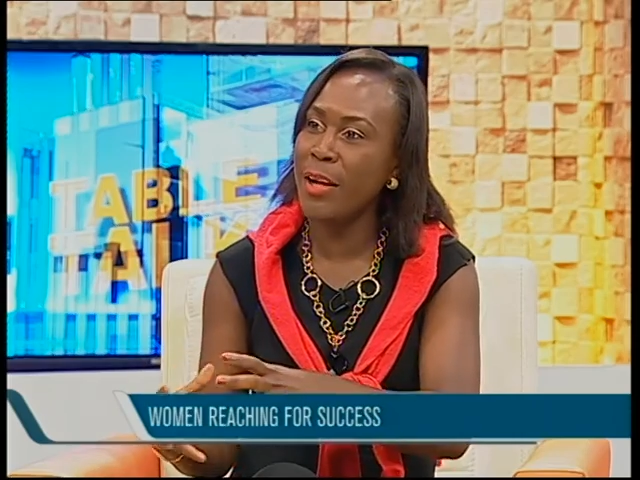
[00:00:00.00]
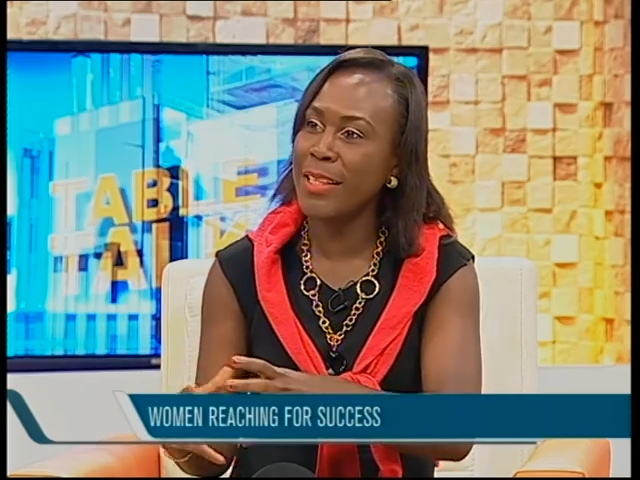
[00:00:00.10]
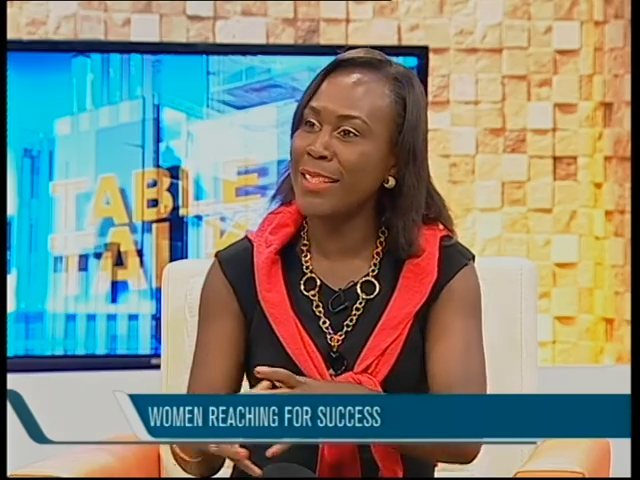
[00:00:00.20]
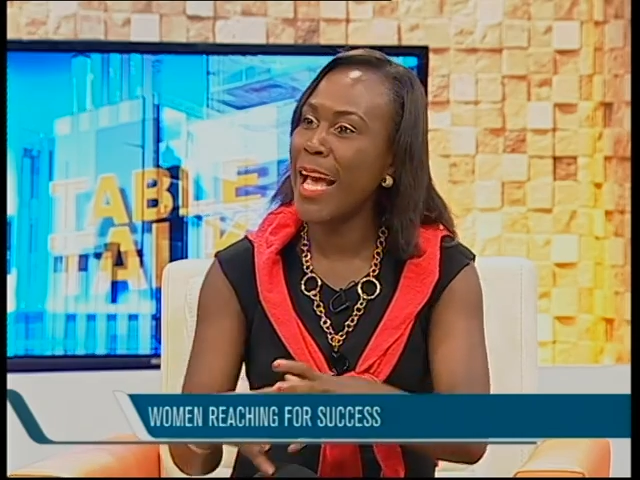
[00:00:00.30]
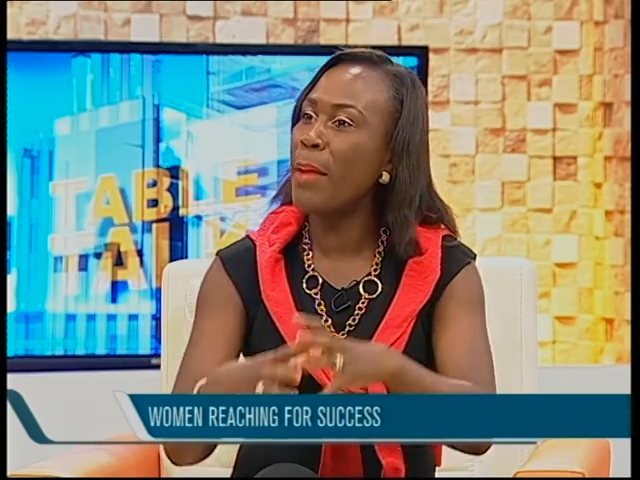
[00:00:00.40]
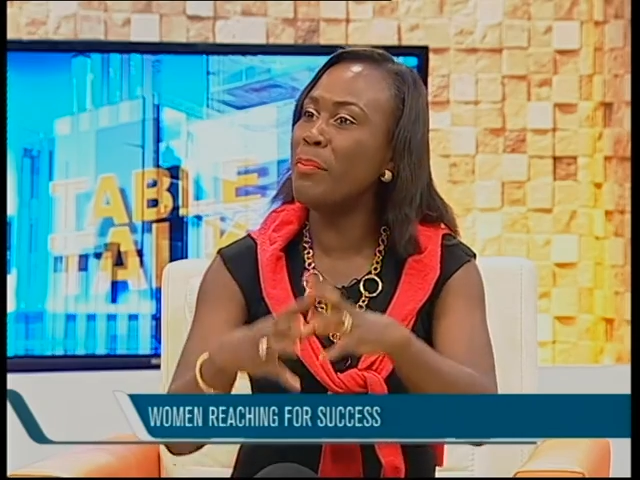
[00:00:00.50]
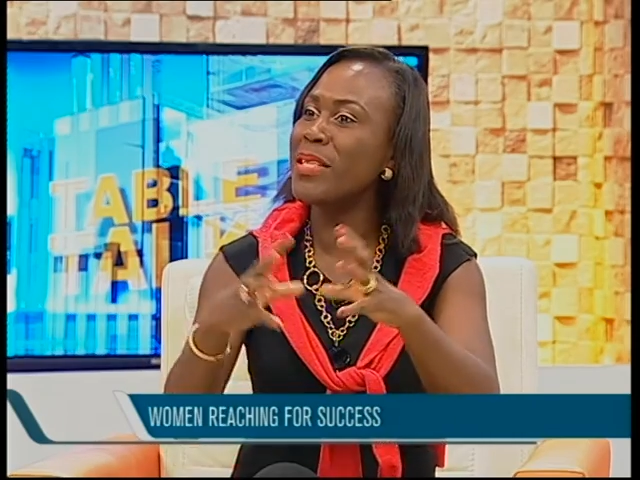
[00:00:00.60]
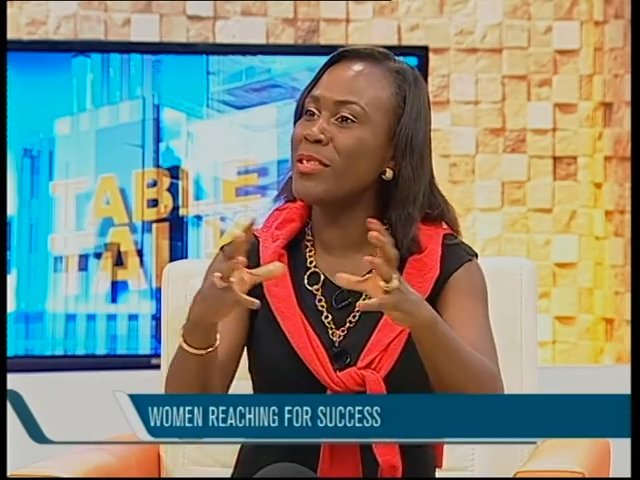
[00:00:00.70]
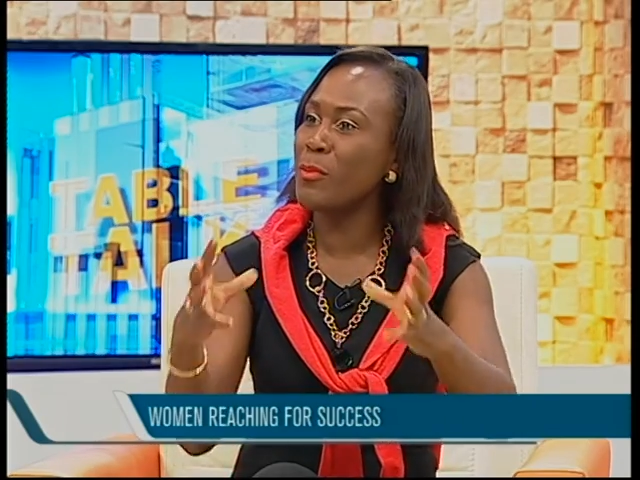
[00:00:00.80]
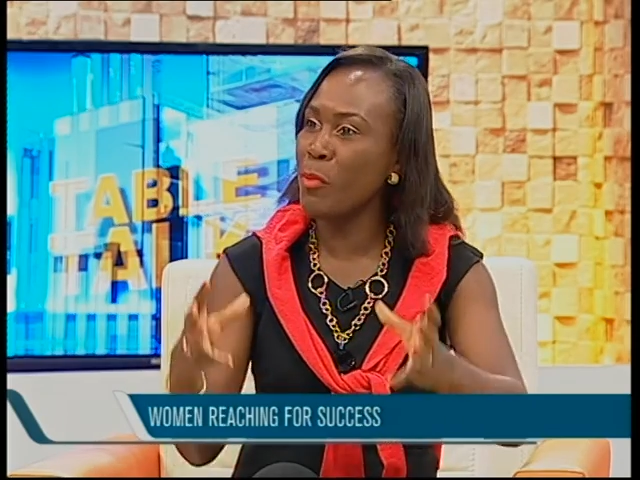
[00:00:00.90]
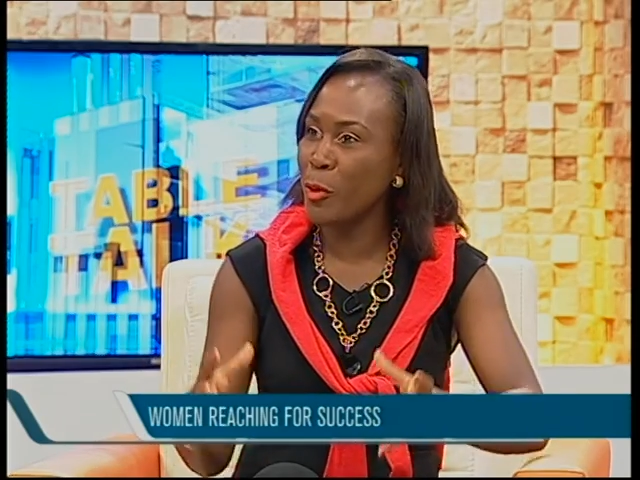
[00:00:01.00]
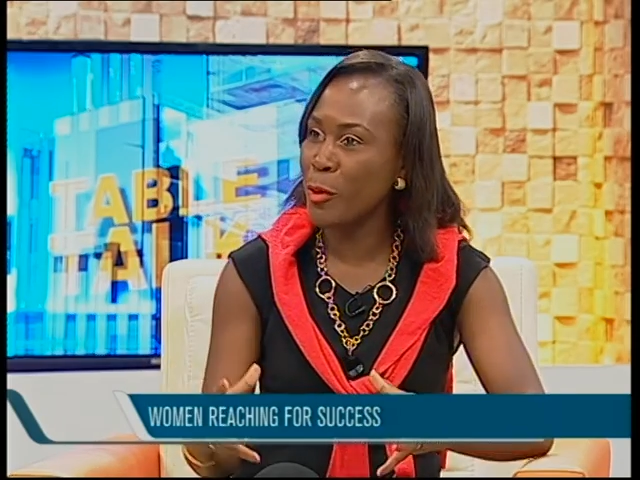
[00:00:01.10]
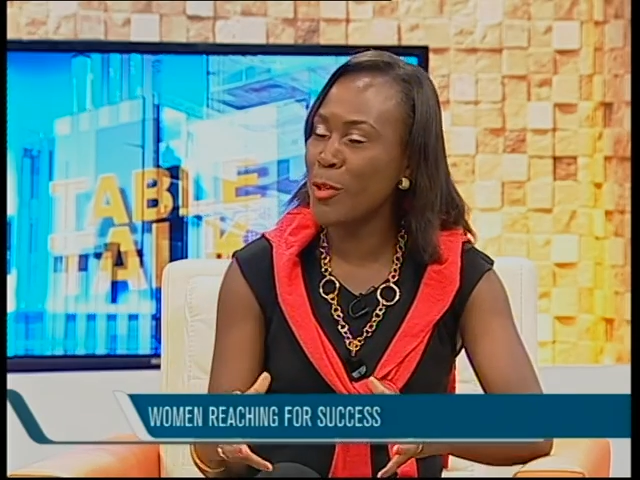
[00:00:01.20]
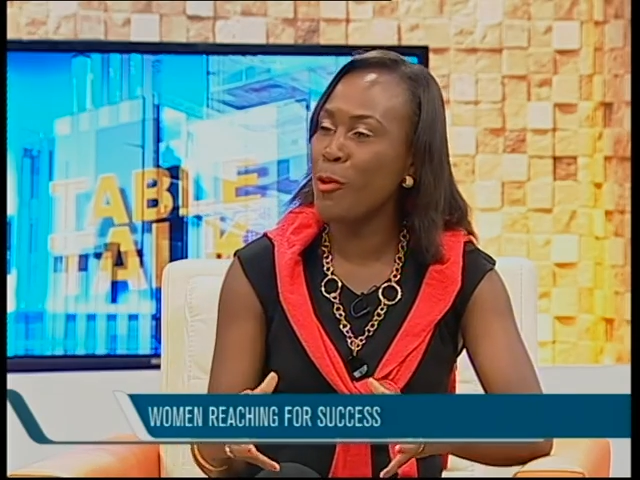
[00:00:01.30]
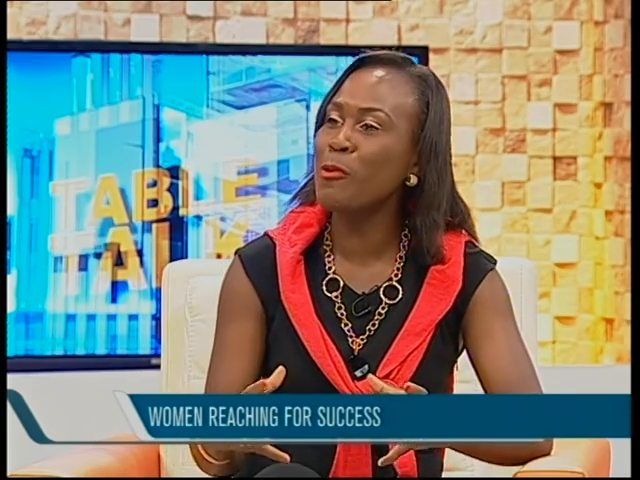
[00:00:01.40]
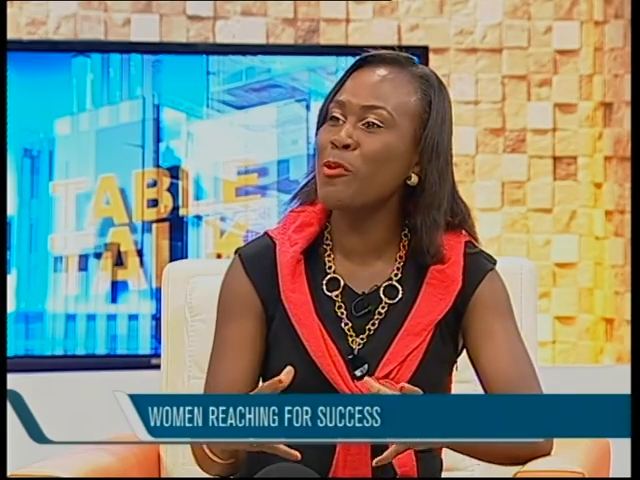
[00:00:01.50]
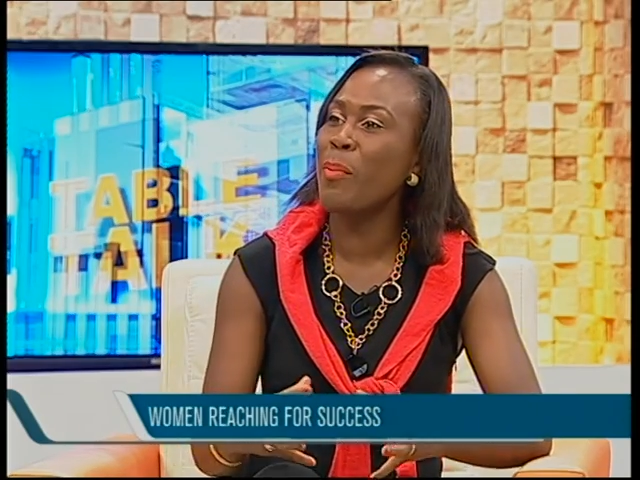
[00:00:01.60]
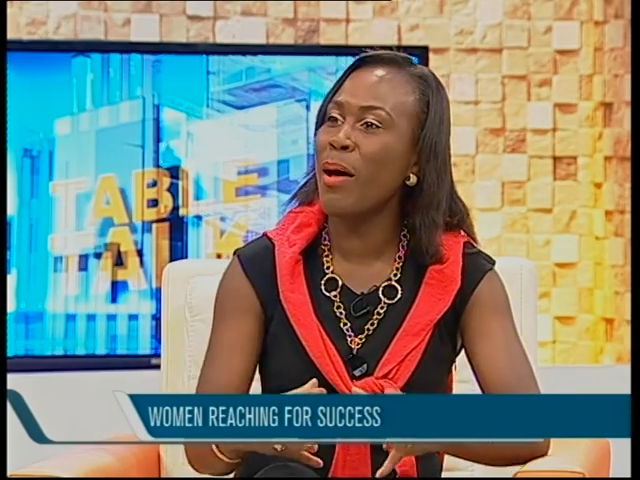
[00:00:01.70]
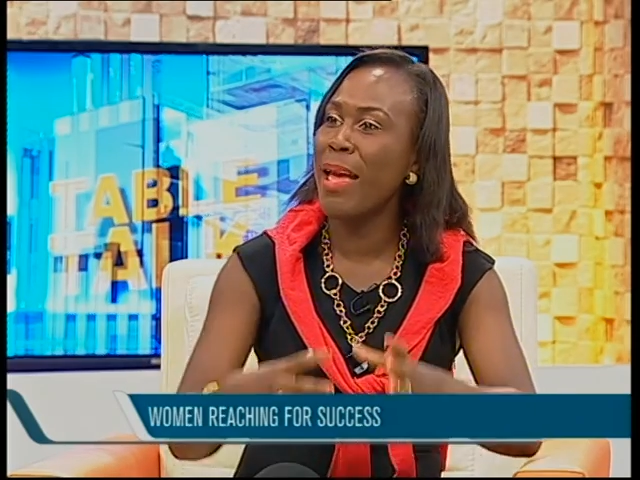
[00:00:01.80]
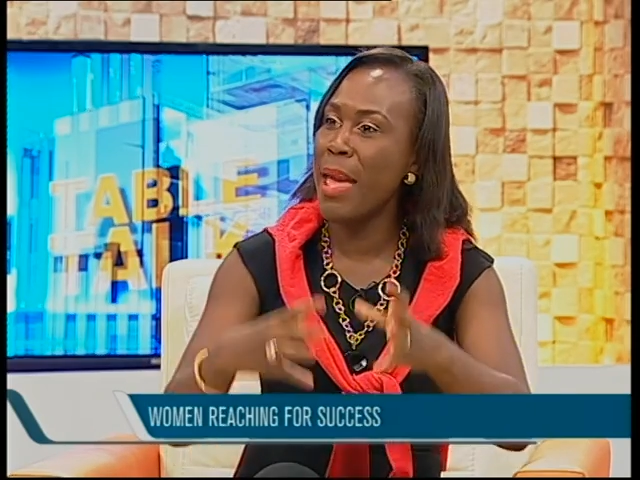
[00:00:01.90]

and the entire business model is also about